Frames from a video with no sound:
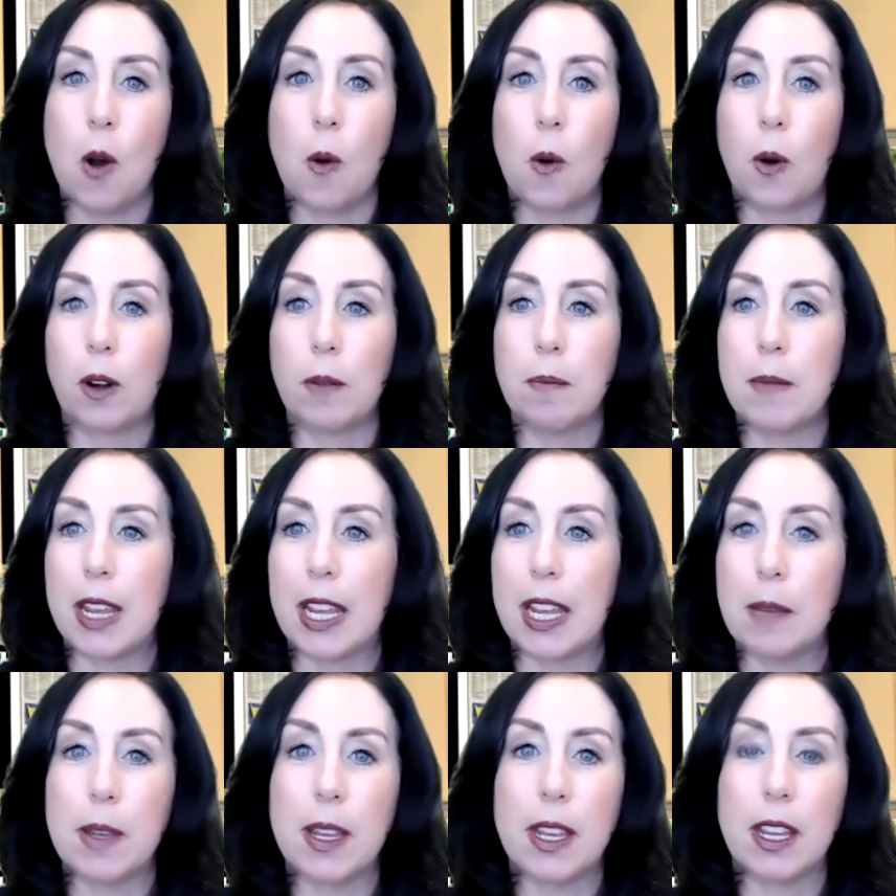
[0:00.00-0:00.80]
Or
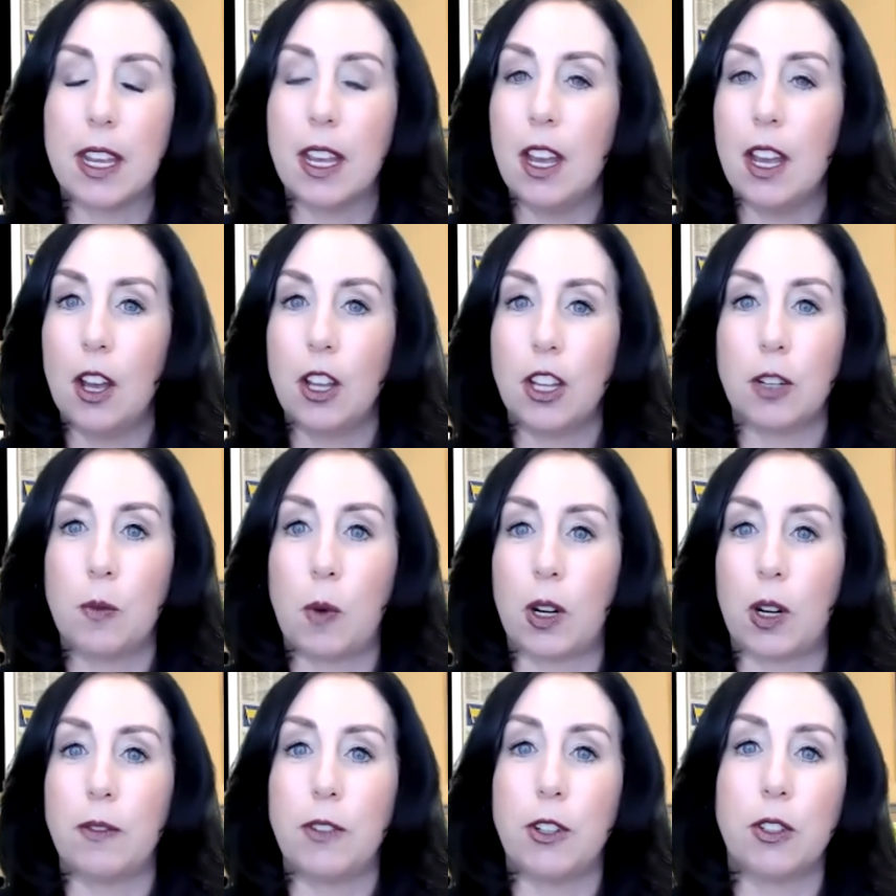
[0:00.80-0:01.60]
maybe
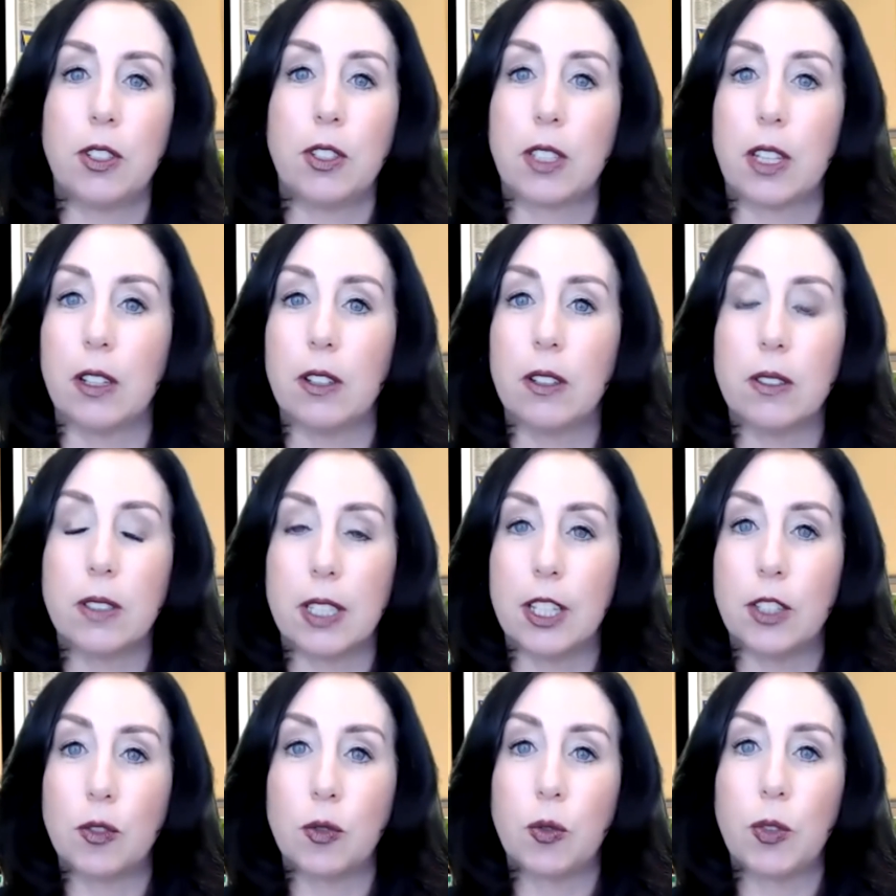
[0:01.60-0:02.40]
one of your skills
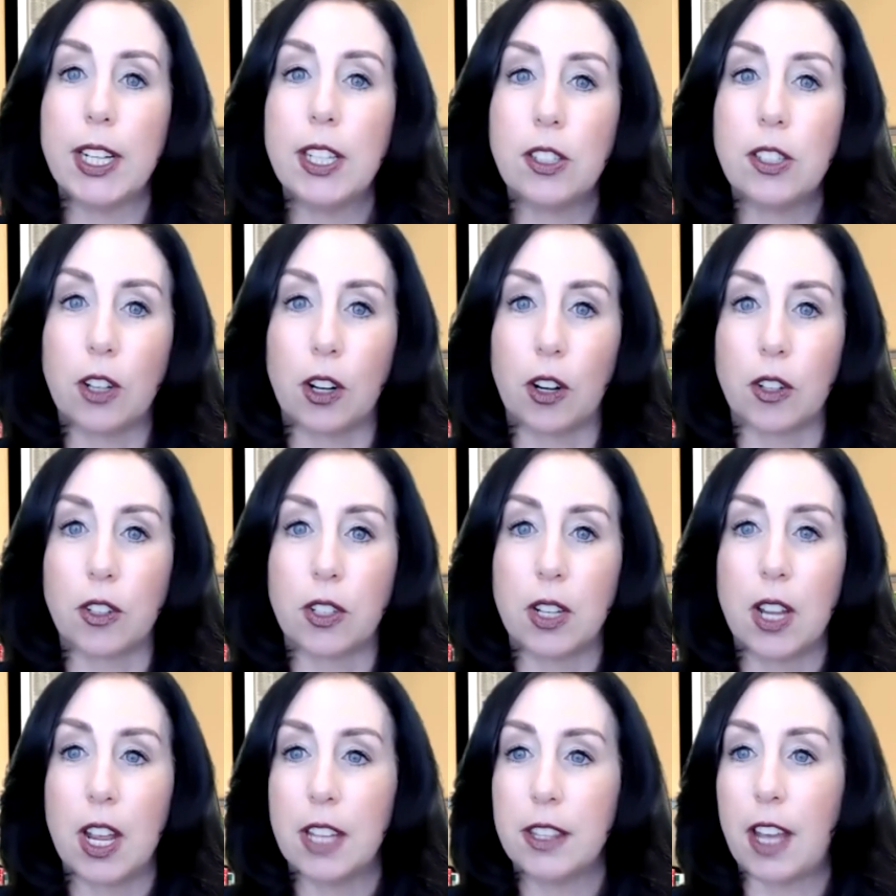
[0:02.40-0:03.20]
is
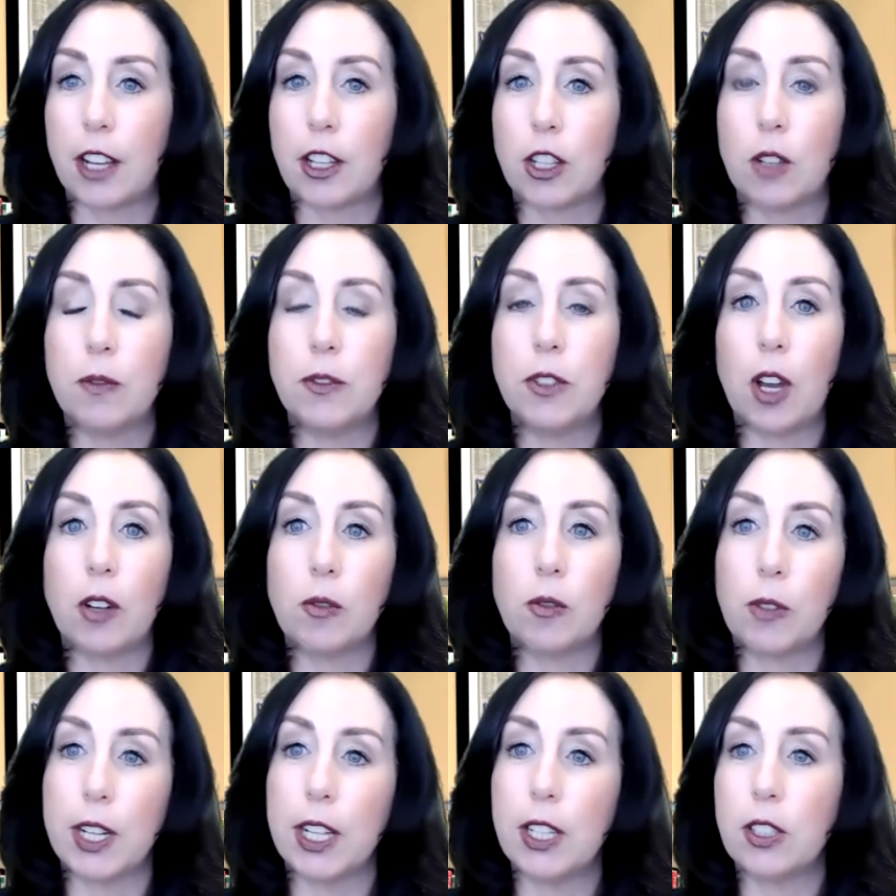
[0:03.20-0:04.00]
research that you've
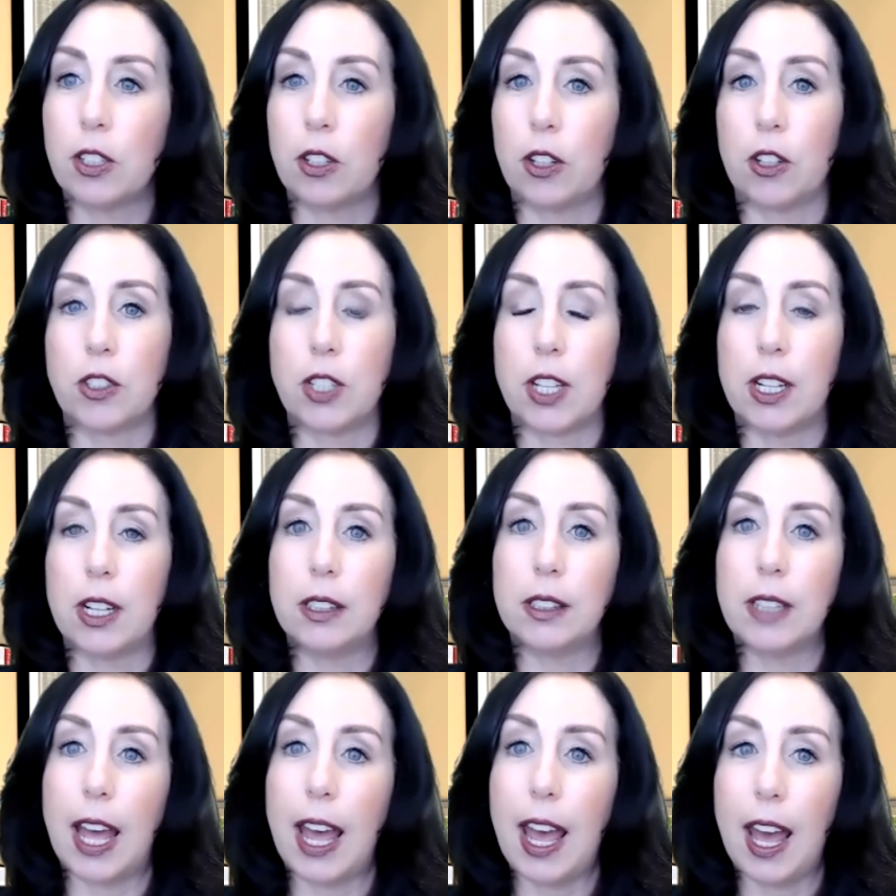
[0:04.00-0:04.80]
done research in a
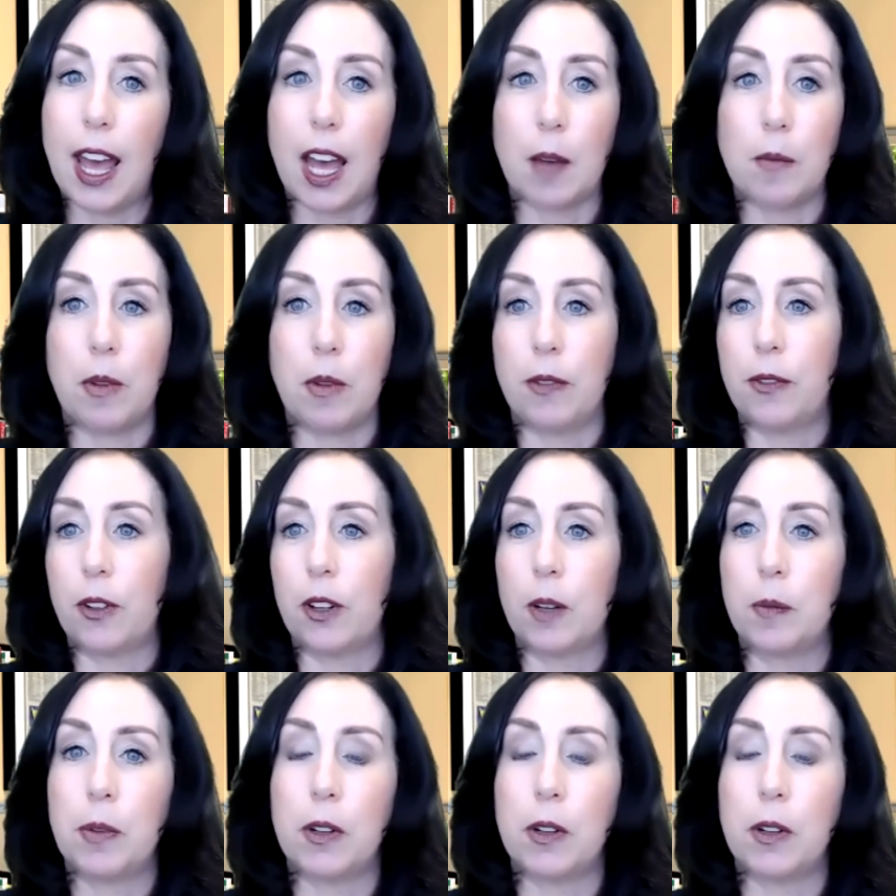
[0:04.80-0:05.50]
lab for a